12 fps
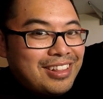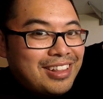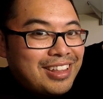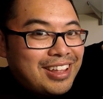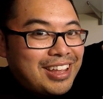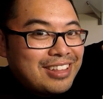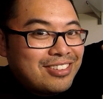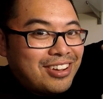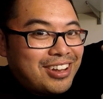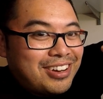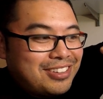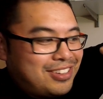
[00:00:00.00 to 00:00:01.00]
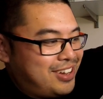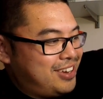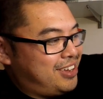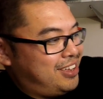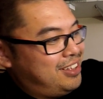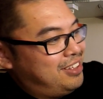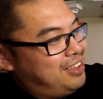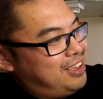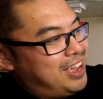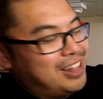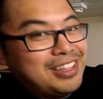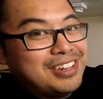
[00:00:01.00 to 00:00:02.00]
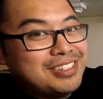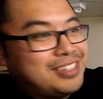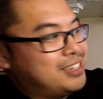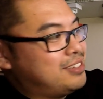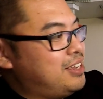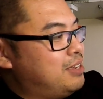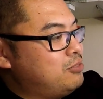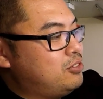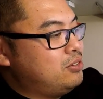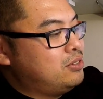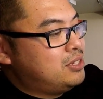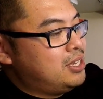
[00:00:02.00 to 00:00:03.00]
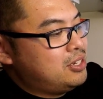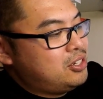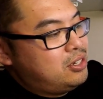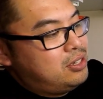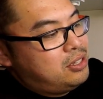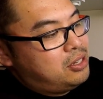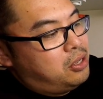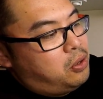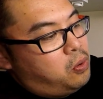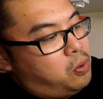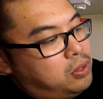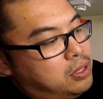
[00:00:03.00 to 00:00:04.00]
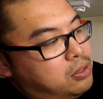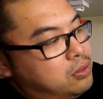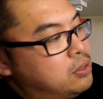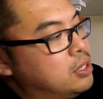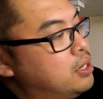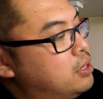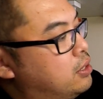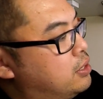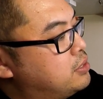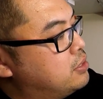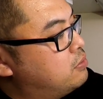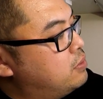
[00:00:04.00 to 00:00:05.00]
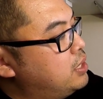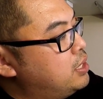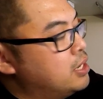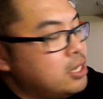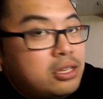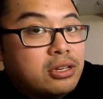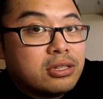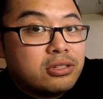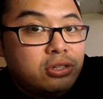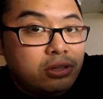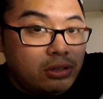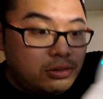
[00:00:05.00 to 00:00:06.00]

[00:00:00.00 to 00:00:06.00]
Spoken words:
They get tighter and tighter. How lit is this? The M2 session. You got all the little lights on the rear. You got 2 little